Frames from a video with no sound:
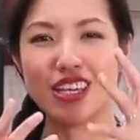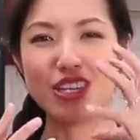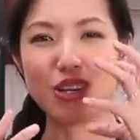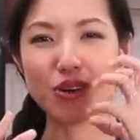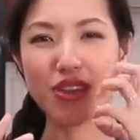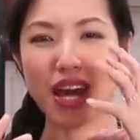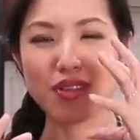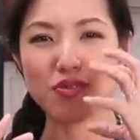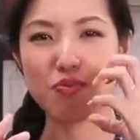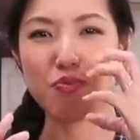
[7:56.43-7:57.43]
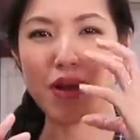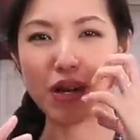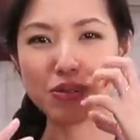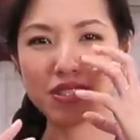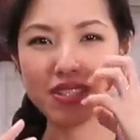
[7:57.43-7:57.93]
You know, that
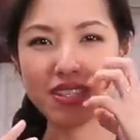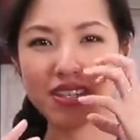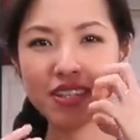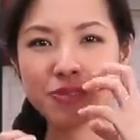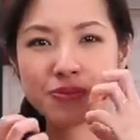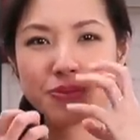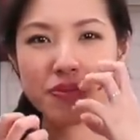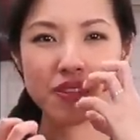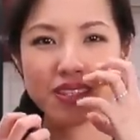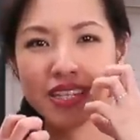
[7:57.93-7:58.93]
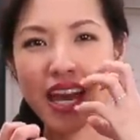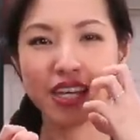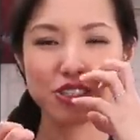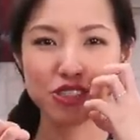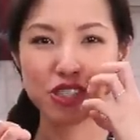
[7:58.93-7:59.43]
bouncy
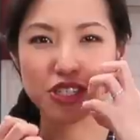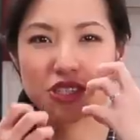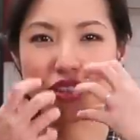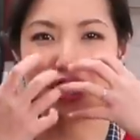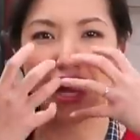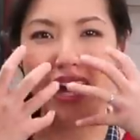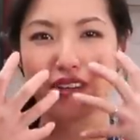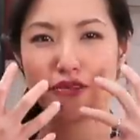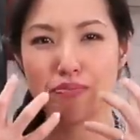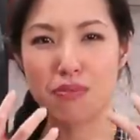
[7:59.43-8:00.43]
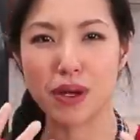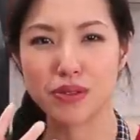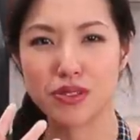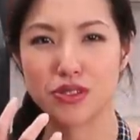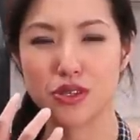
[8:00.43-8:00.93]
texture that kind of
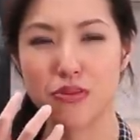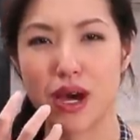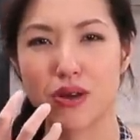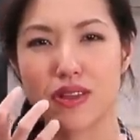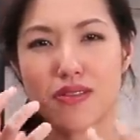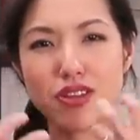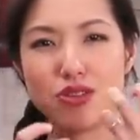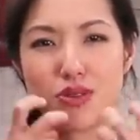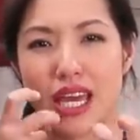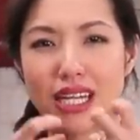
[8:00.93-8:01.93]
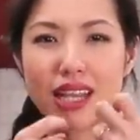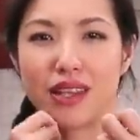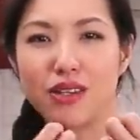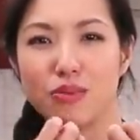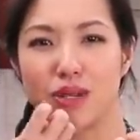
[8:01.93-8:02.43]
melts in your mouth, and then you get a
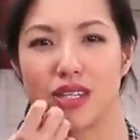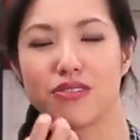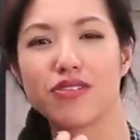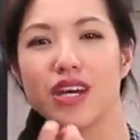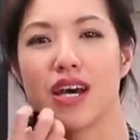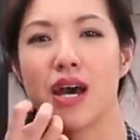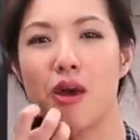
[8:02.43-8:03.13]
little bit of the